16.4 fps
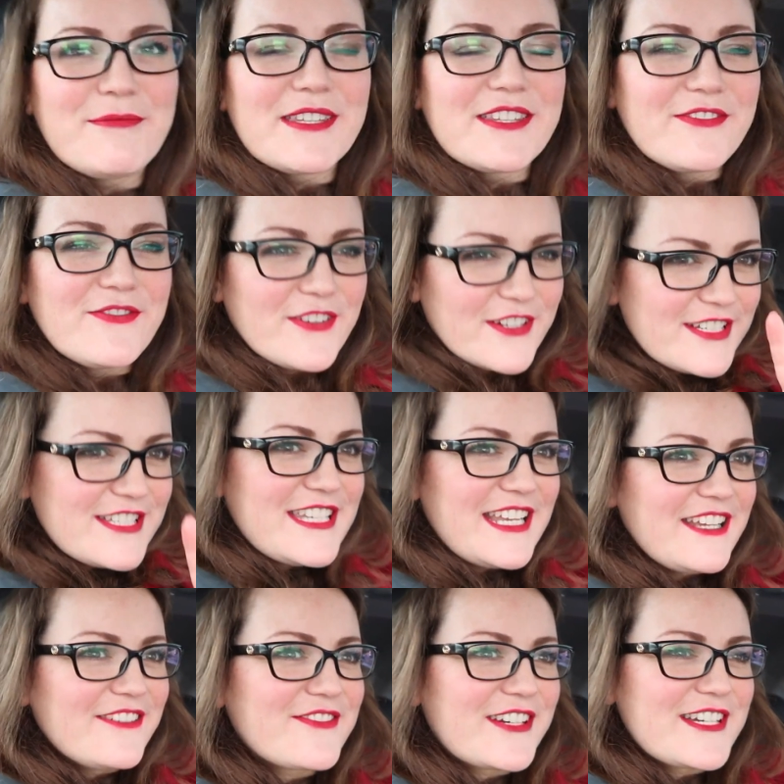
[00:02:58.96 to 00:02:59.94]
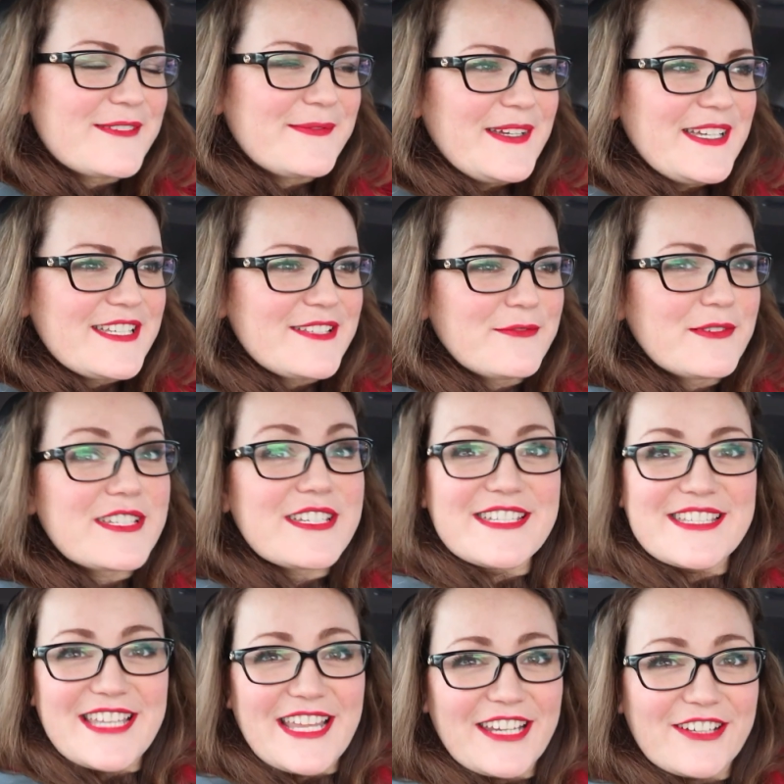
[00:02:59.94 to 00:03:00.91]
but the first day of Christmas, which
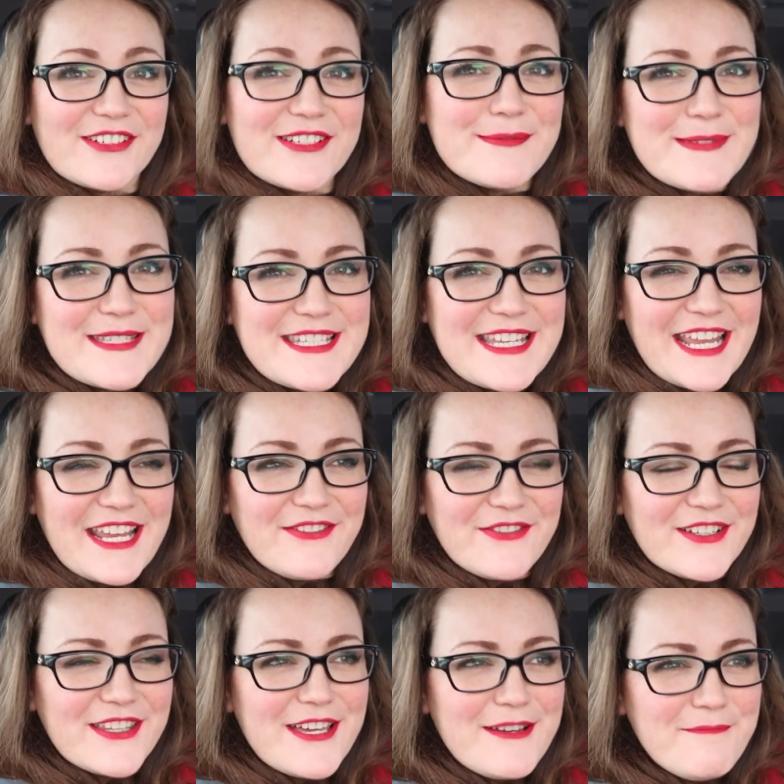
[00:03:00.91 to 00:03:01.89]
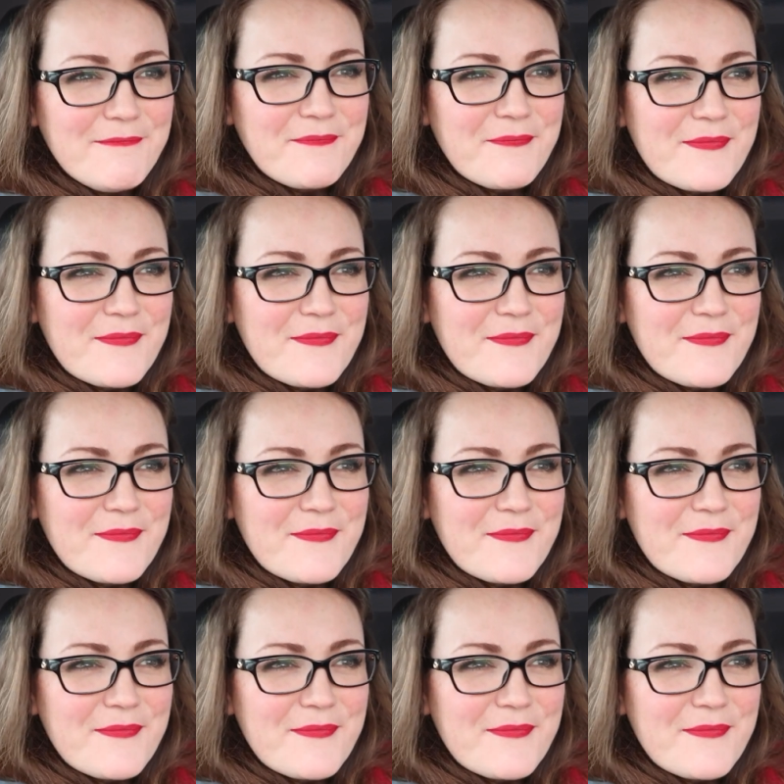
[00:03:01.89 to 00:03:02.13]
is like Christmas Day for them.